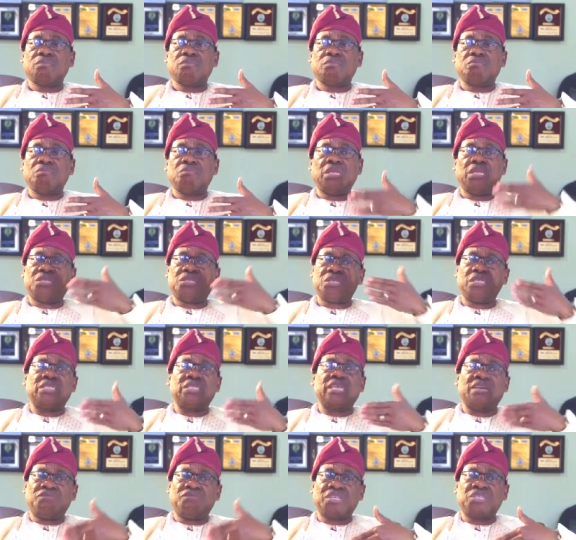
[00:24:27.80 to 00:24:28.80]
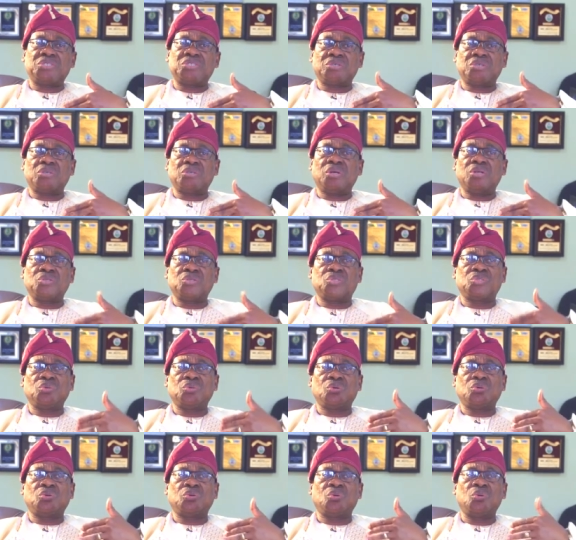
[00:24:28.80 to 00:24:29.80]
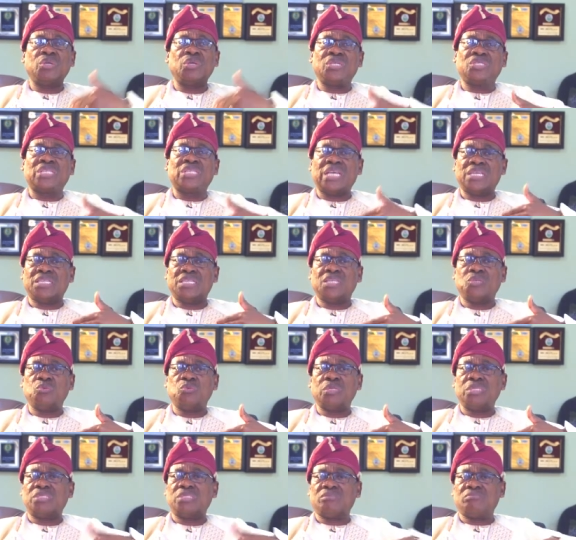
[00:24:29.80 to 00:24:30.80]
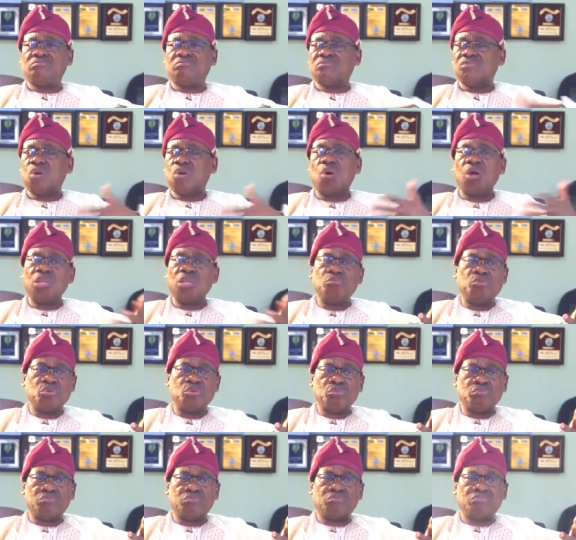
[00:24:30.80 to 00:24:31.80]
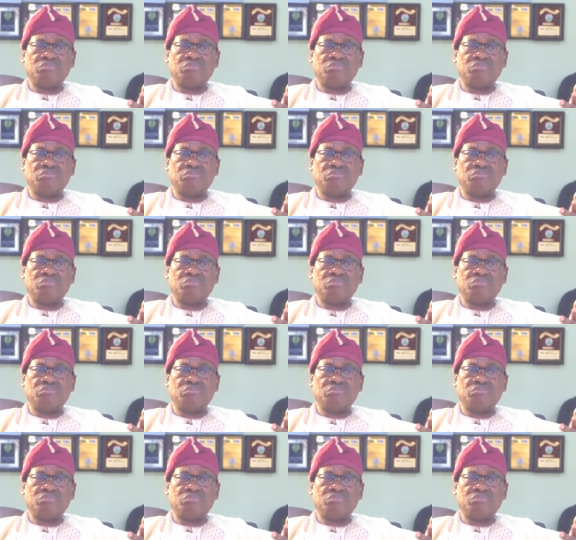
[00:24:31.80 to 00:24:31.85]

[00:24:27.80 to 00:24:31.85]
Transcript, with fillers: military intervention also coincided with oil boom,